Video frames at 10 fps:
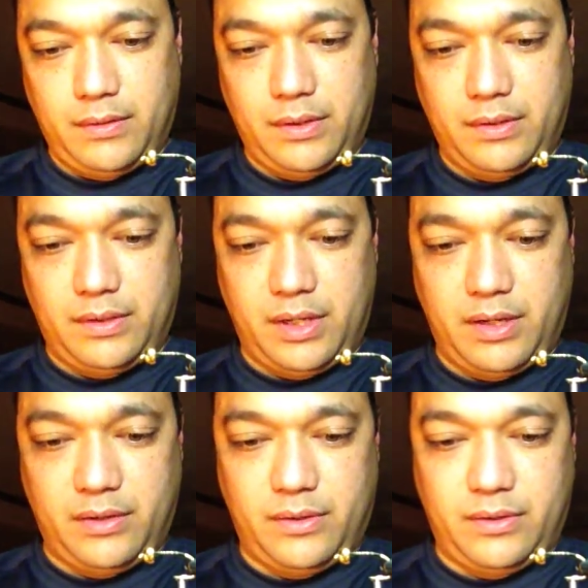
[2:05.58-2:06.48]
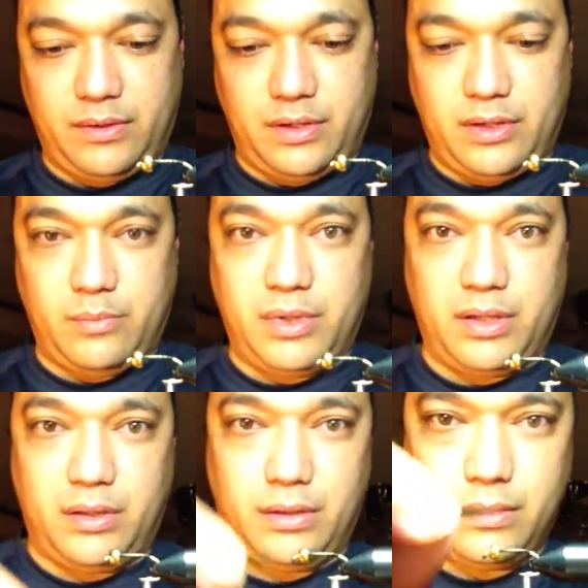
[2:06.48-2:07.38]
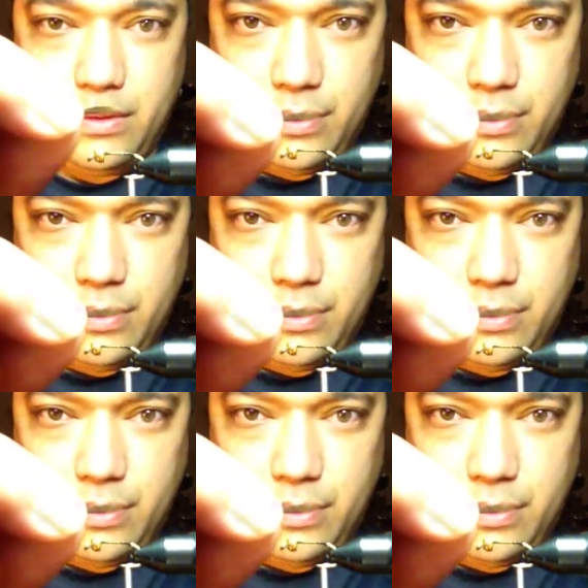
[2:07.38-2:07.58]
This tail is going to be